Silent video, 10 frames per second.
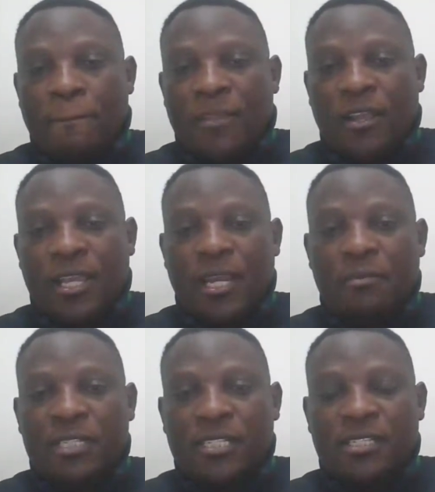Okay, let
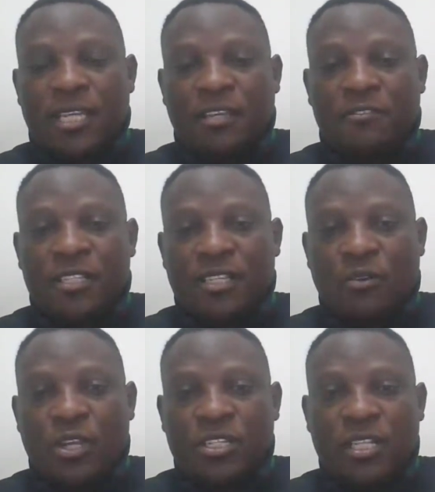me just check if there's a
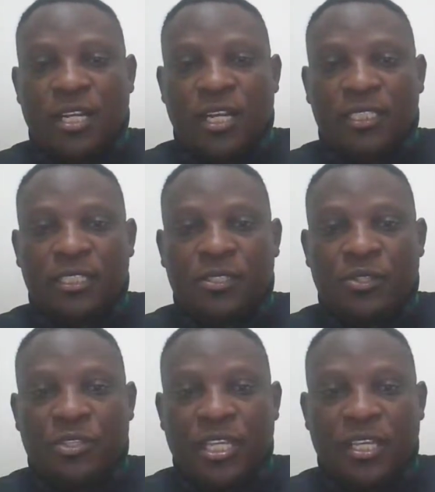question related to
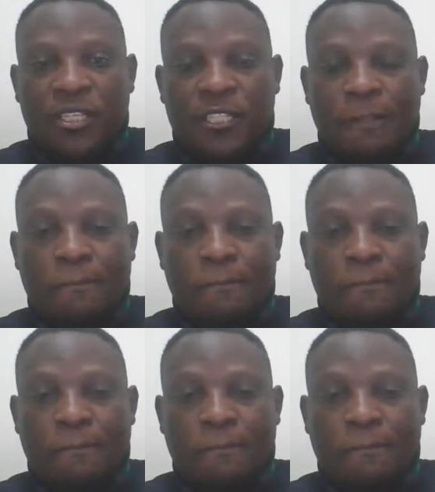these.